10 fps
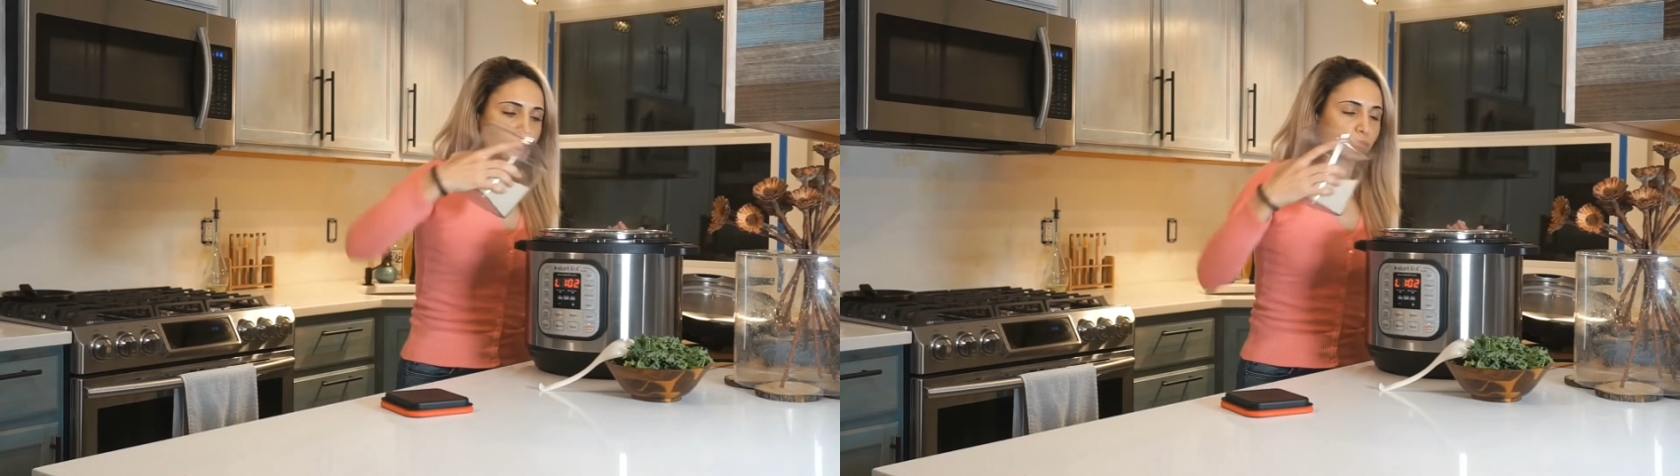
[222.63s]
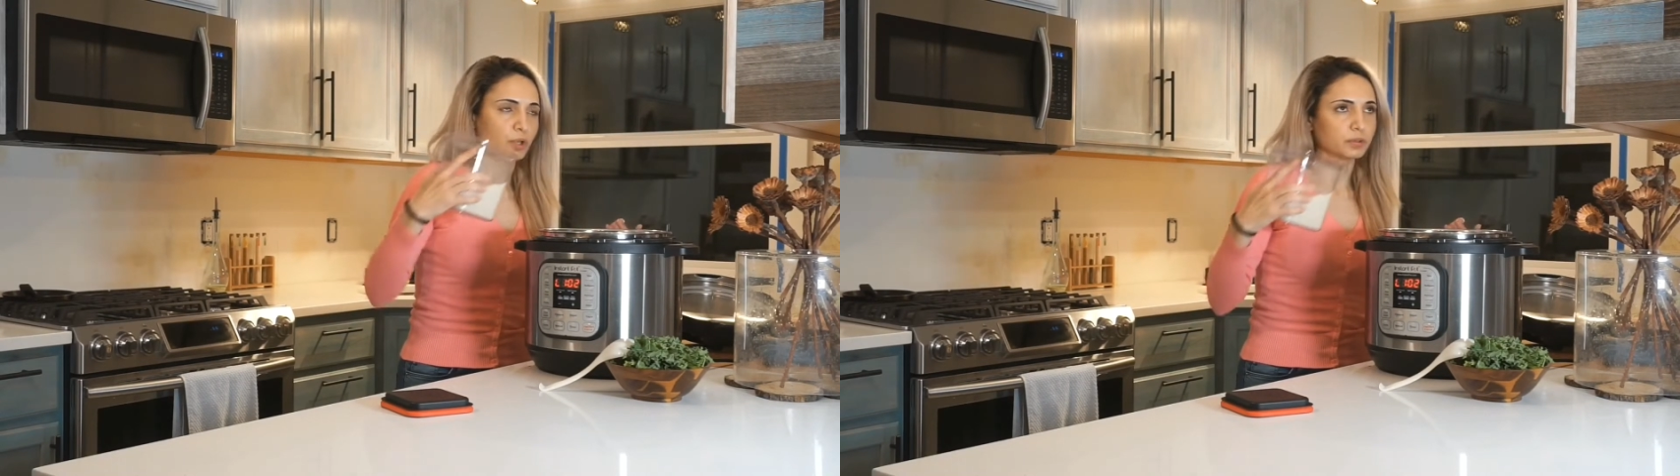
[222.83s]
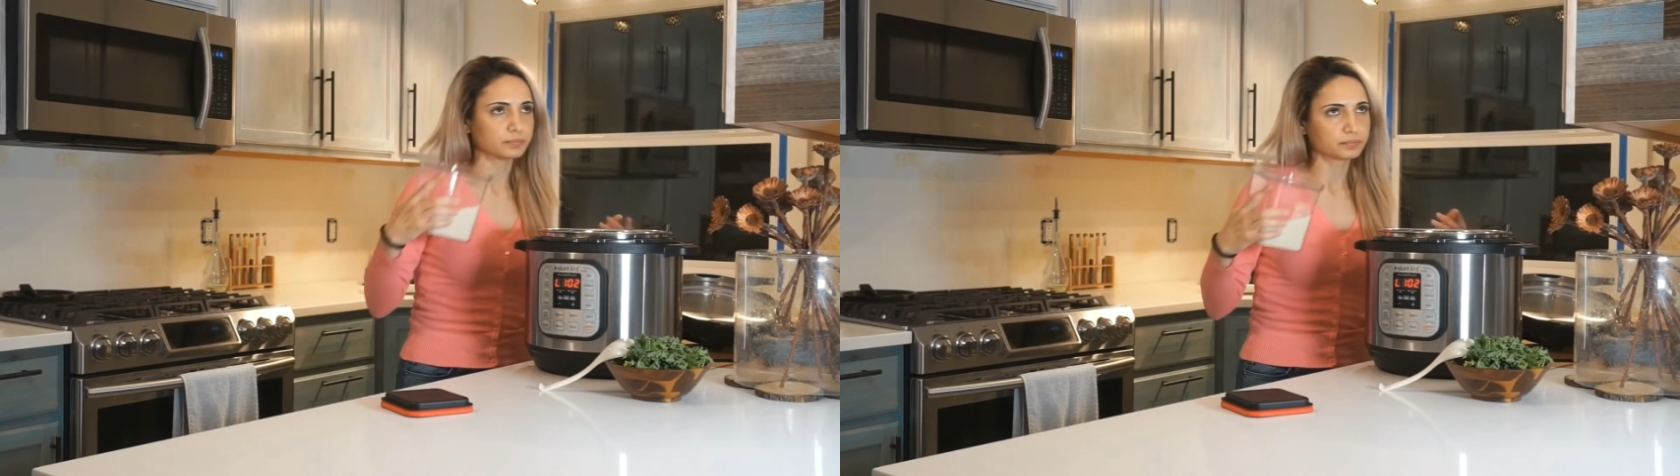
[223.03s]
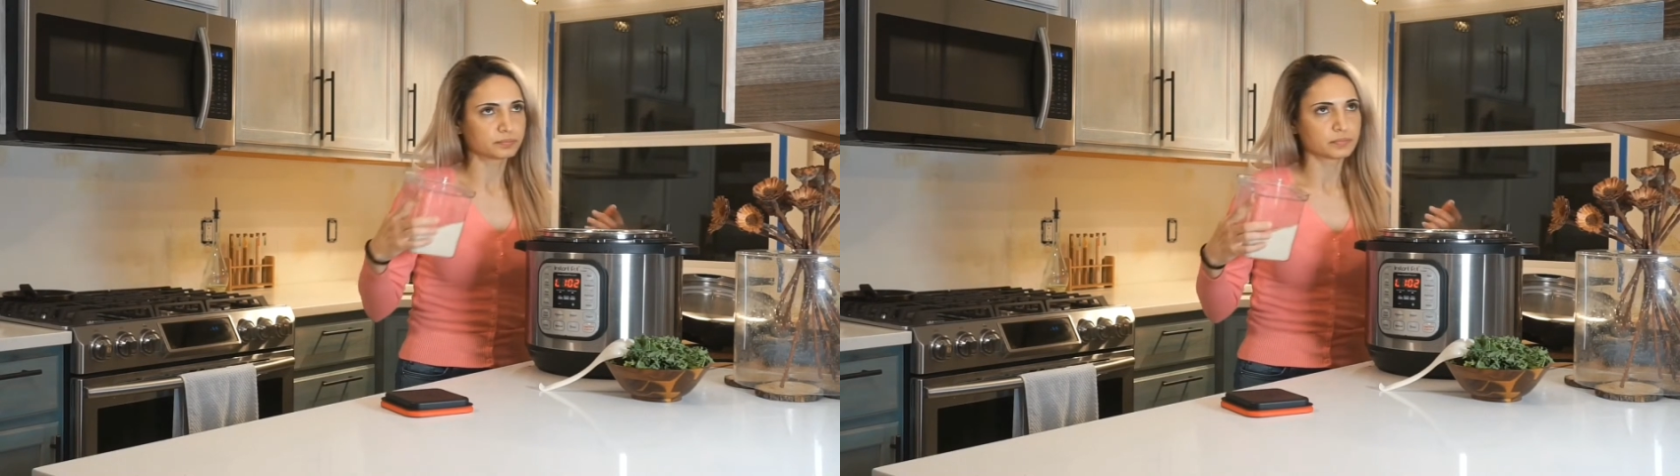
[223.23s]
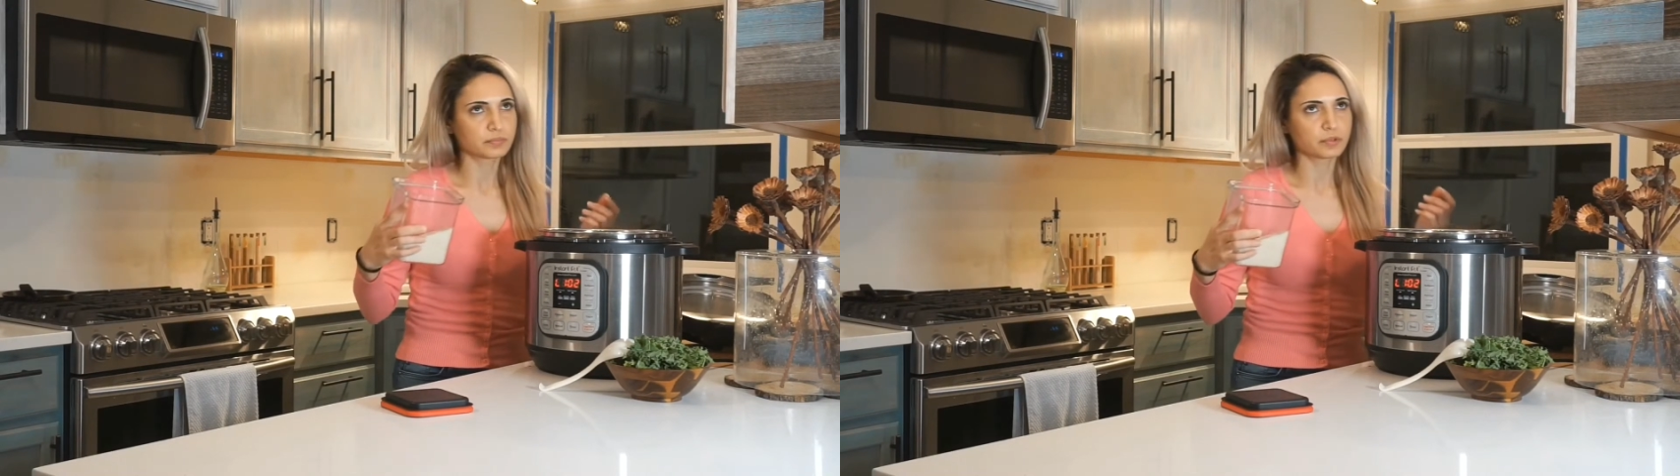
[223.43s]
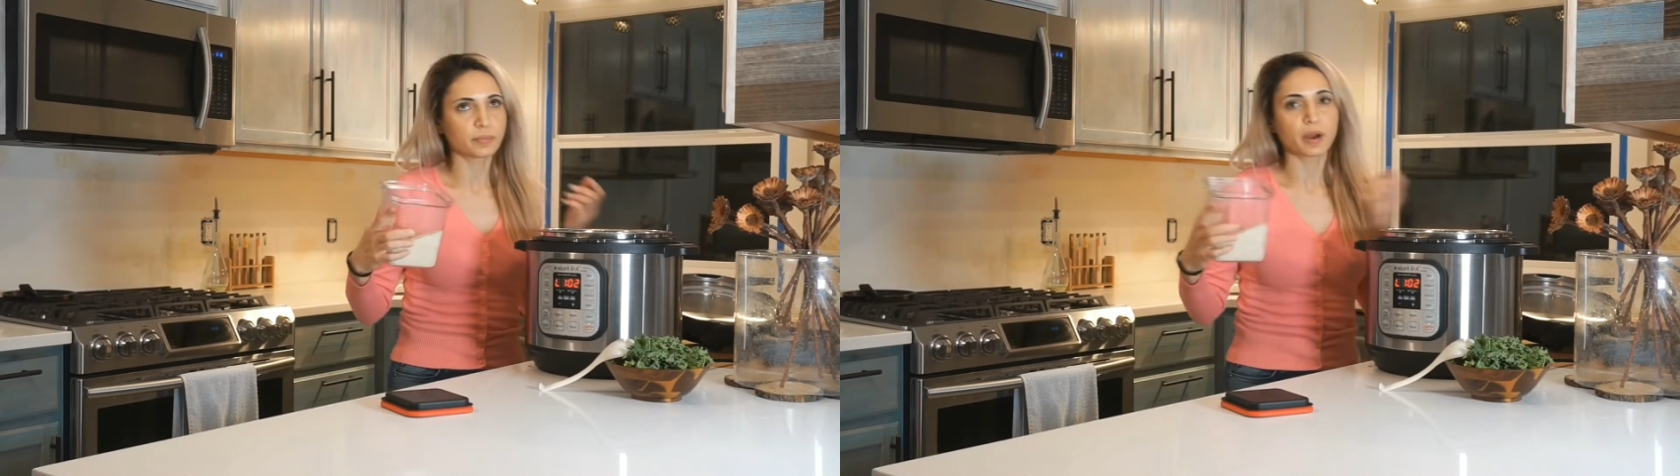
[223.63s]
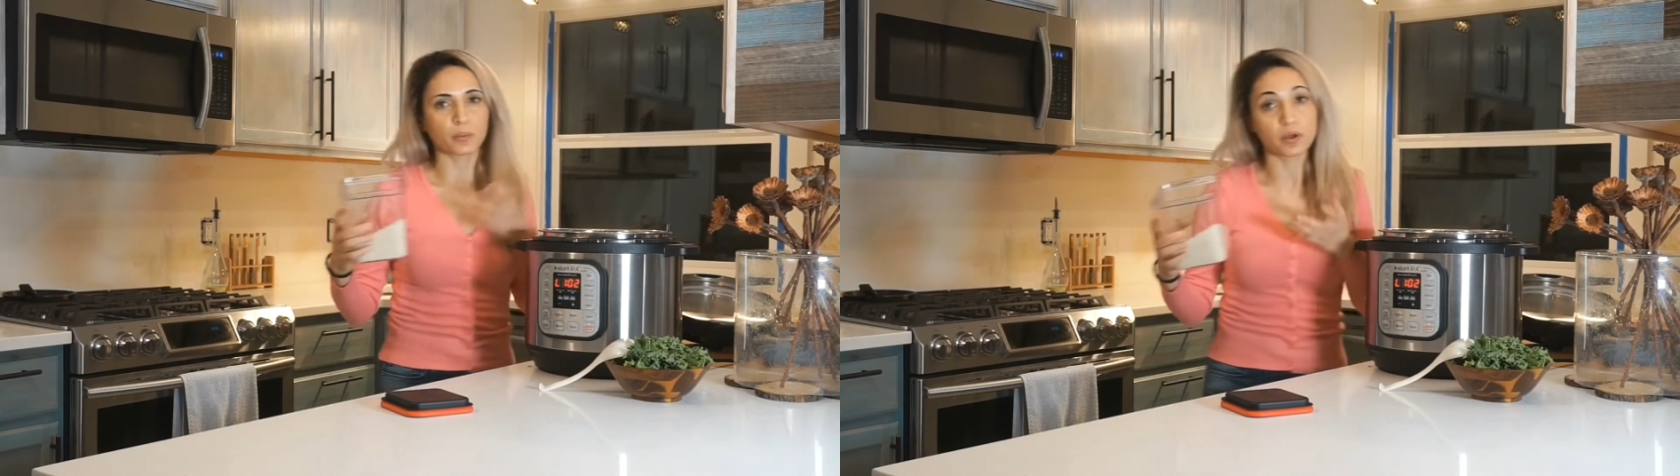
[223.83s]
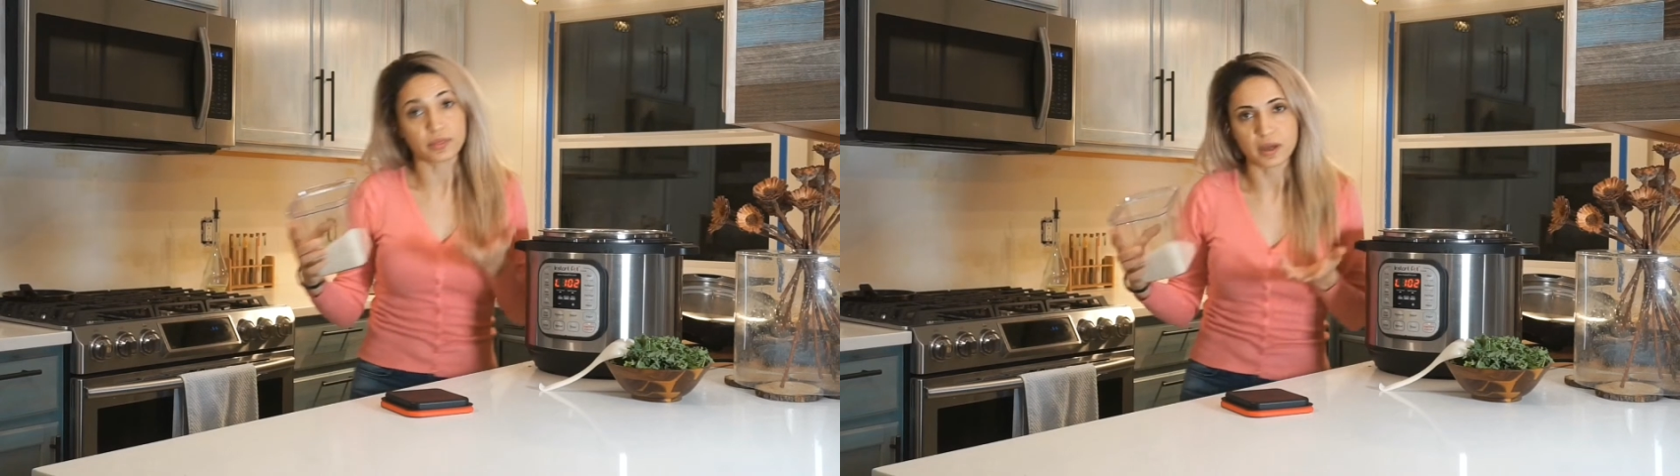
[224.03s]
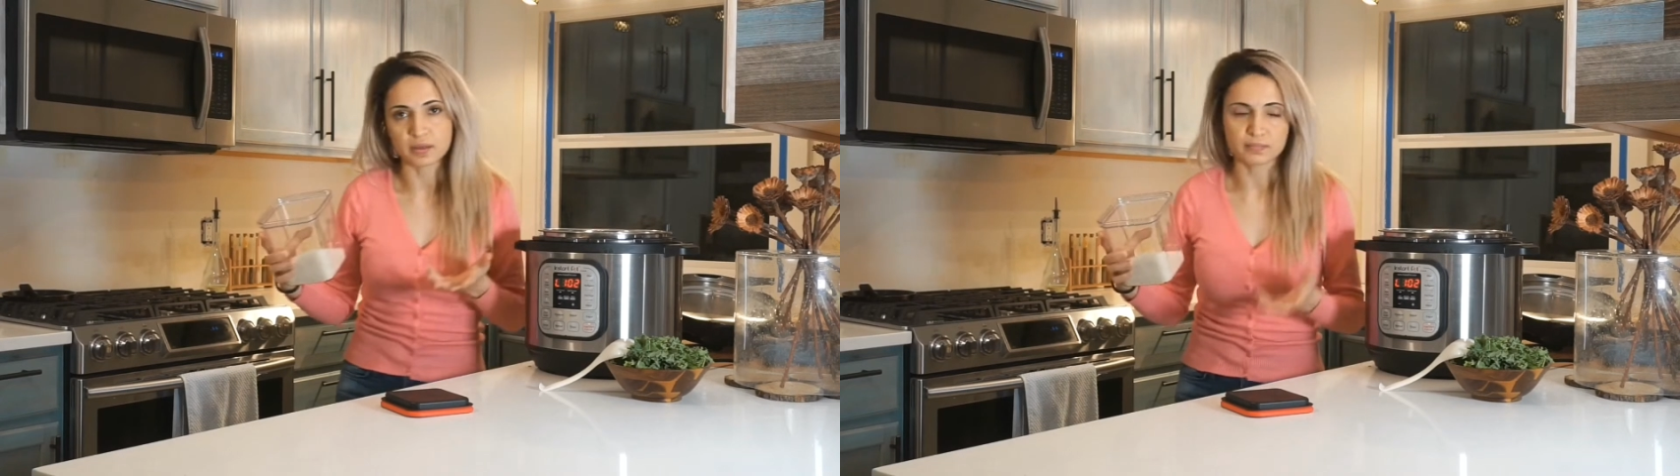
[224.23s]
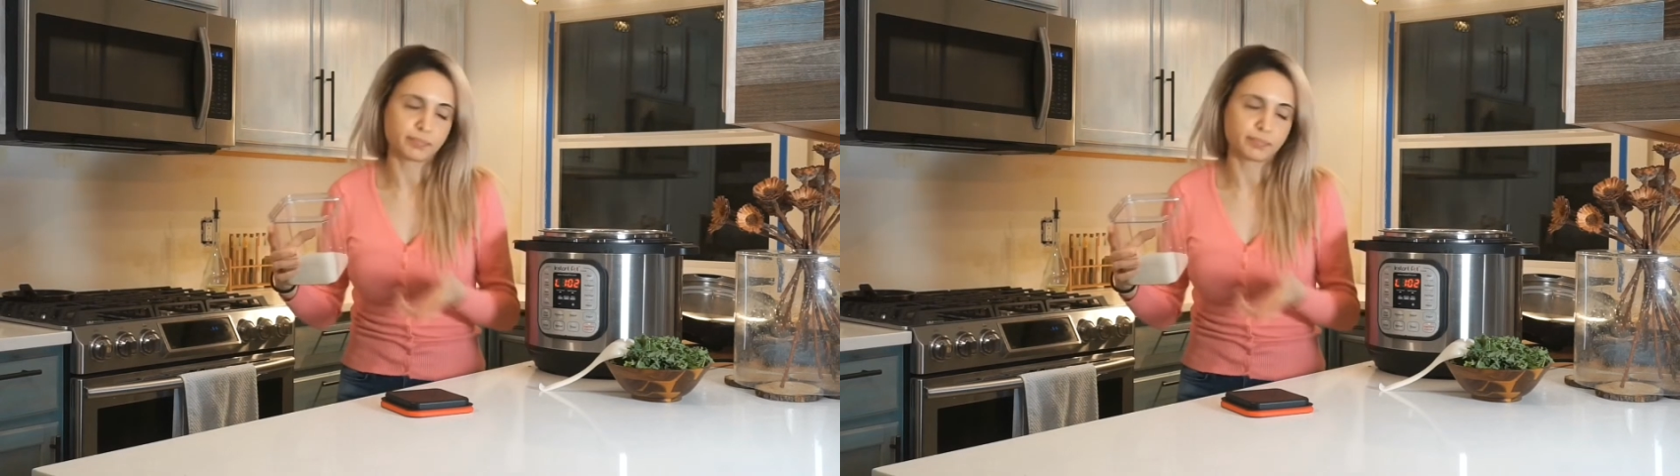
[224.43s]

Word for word: Well, you might want that,